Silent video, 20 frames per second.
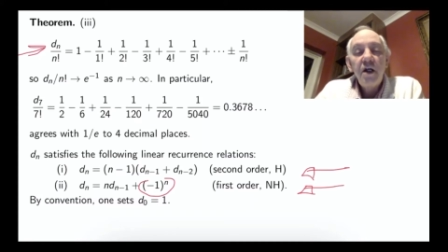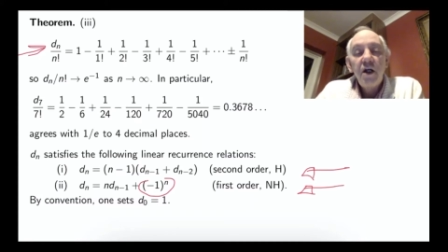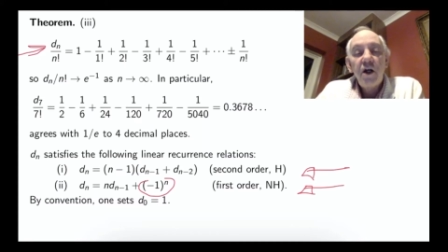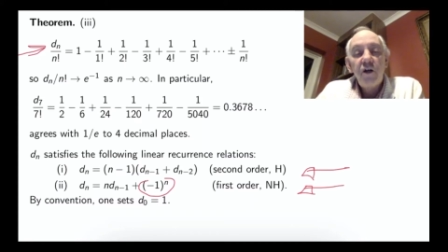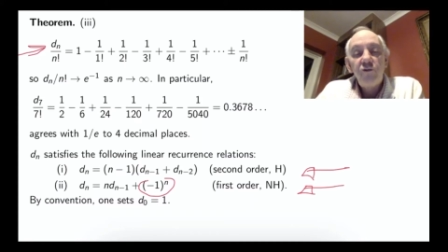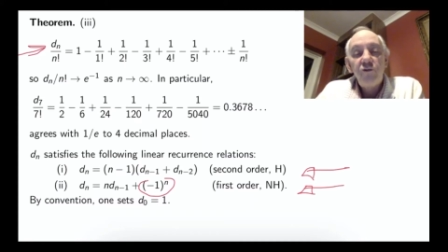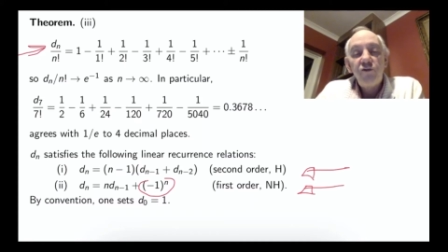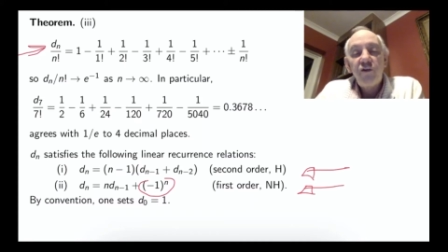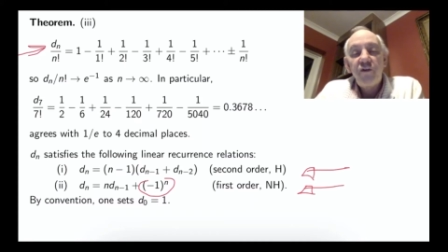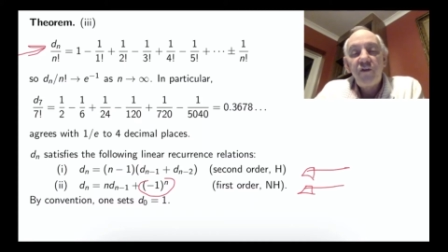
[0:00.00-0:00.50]

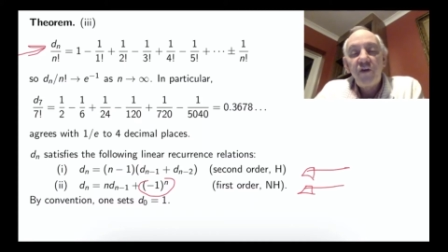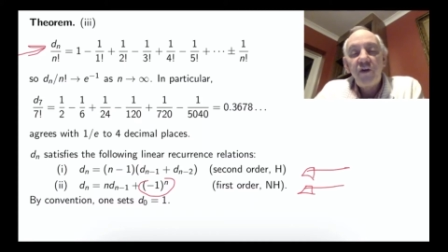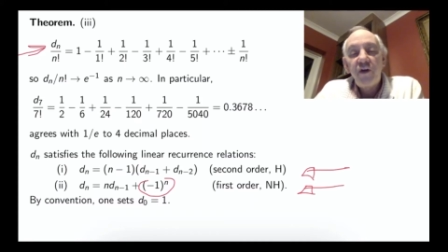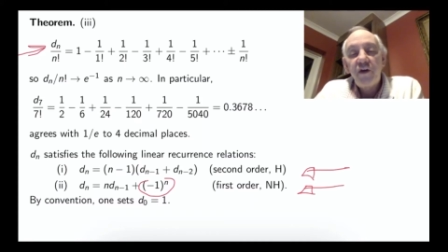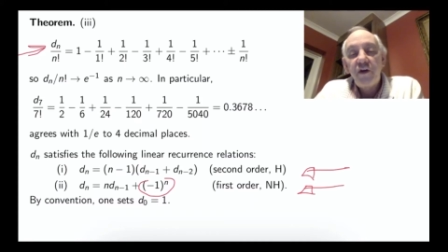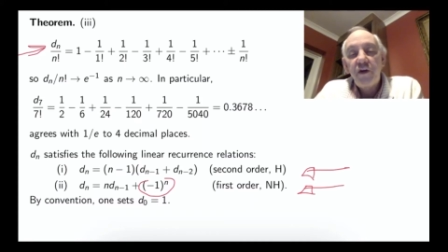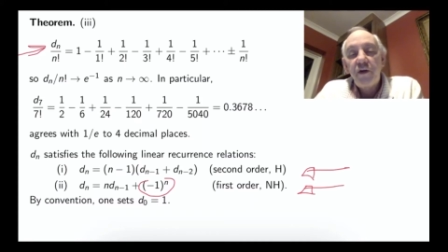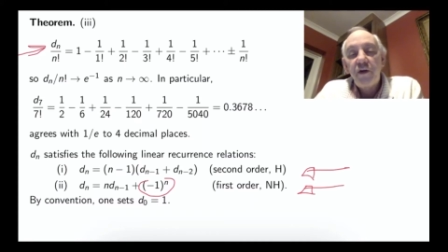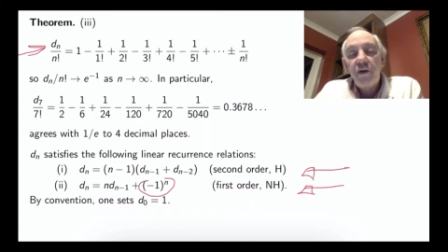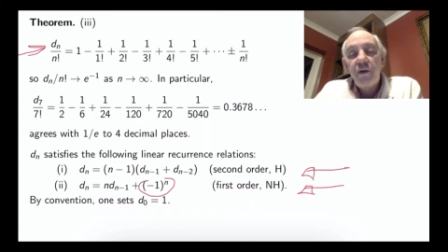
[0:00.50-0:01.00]
and refer
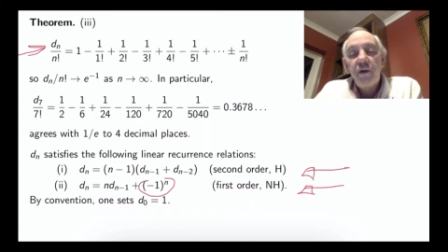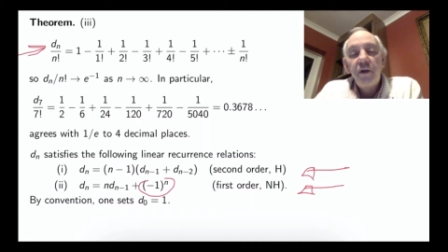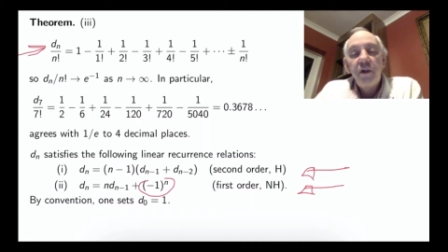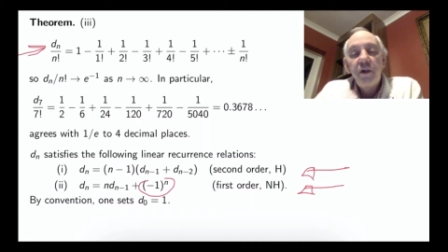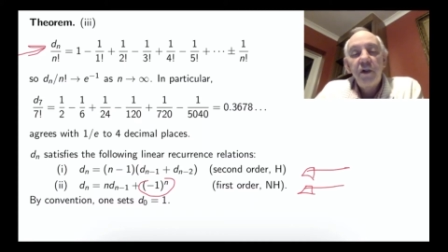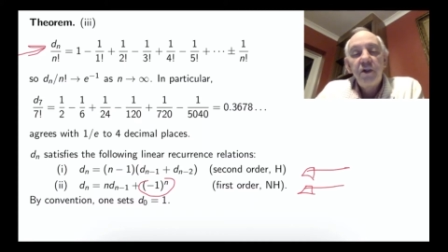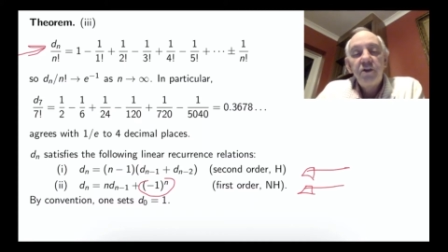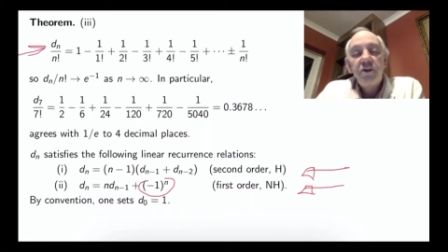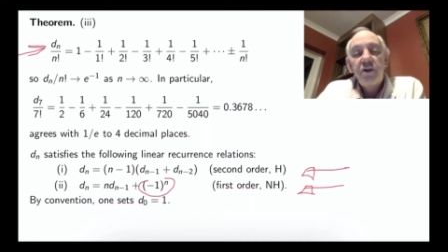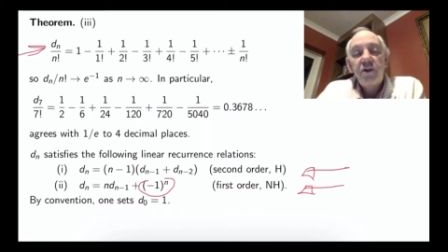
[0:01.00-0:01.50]
you
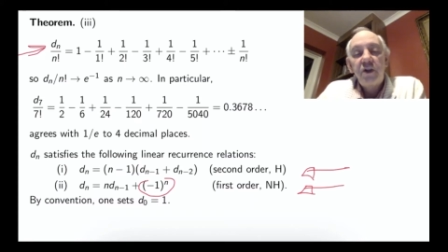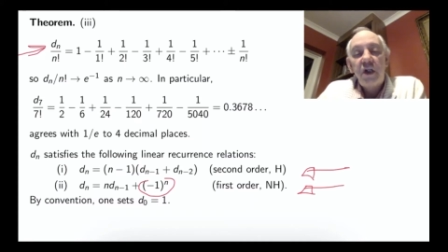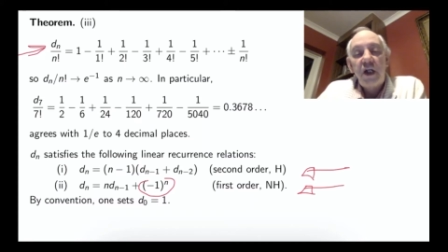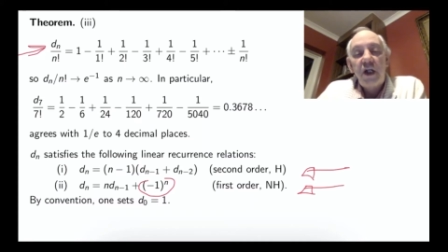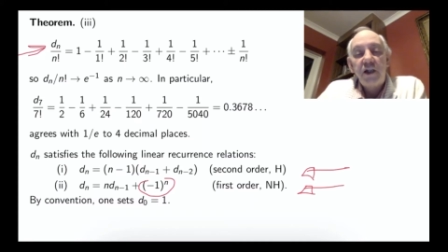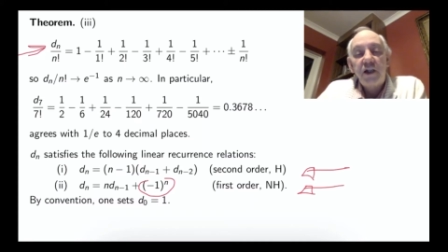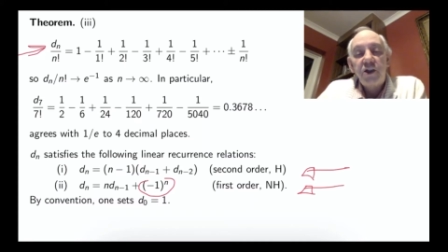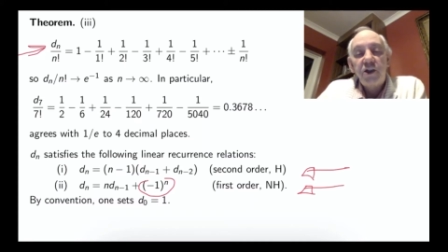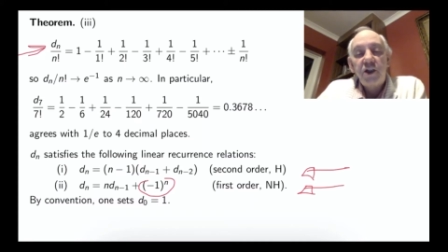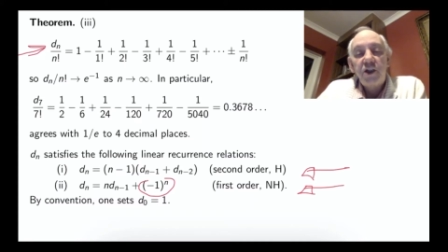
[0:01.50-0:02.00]
to the
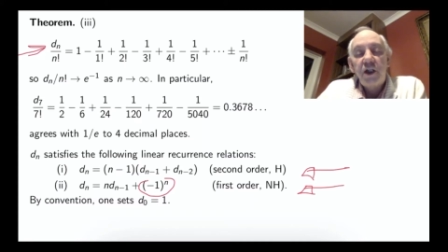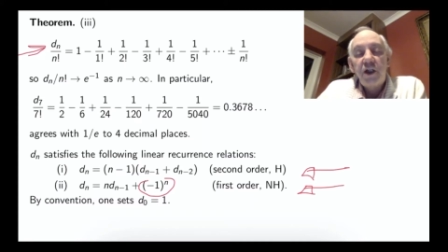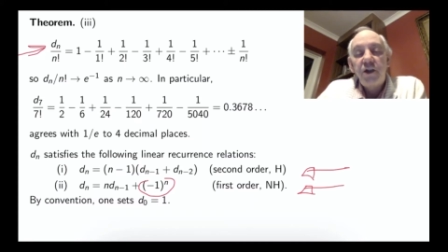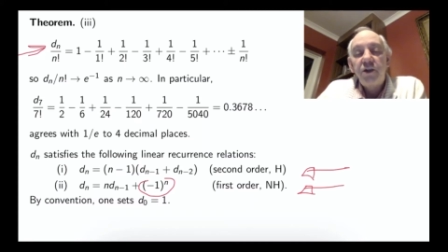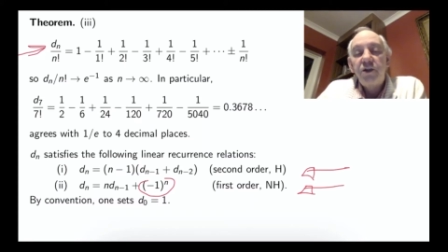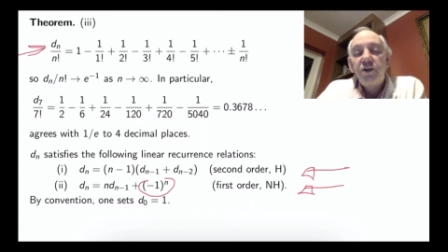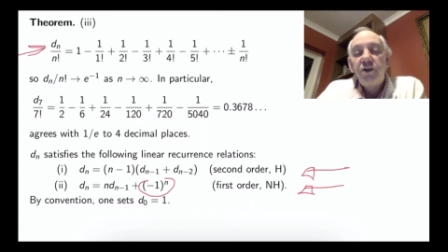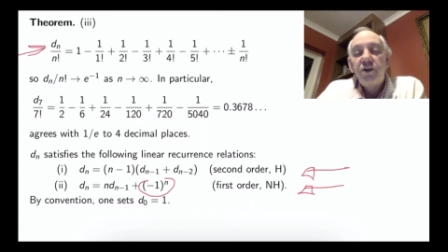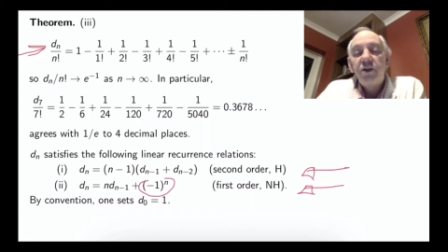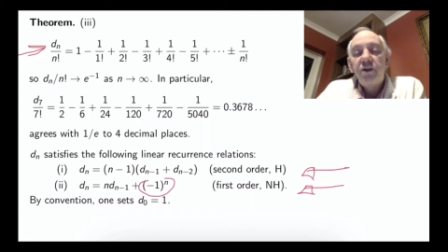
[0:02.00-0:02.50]
lecture
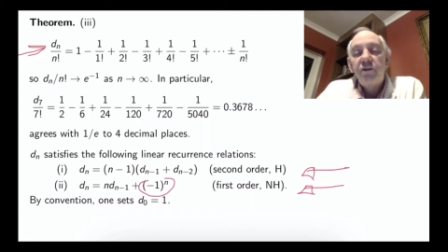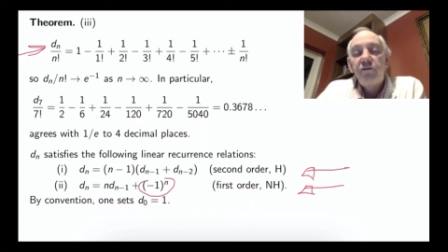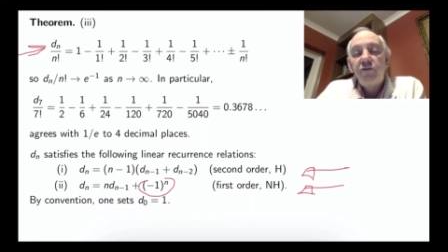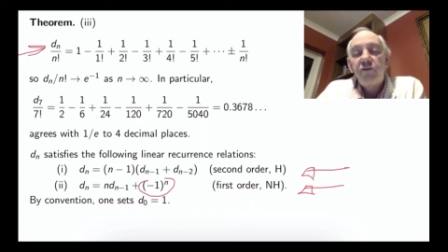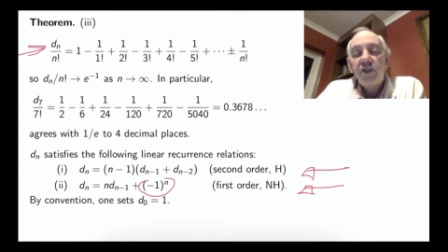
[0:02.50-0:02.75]
notes for